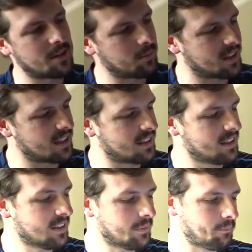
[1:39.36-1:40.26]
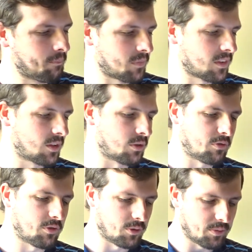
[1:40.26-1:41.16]
something to
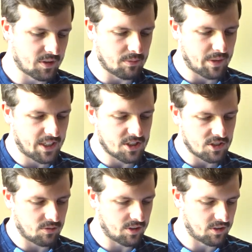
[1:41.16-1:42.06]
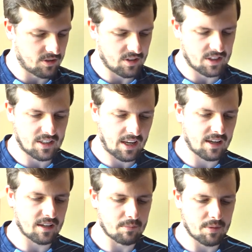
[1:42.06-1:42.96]
film the package is a
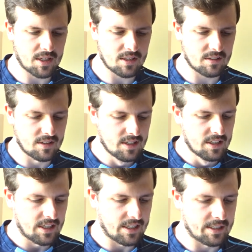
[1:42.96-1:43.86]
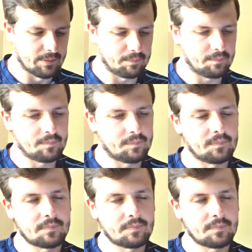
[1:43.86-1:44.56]
dirty man um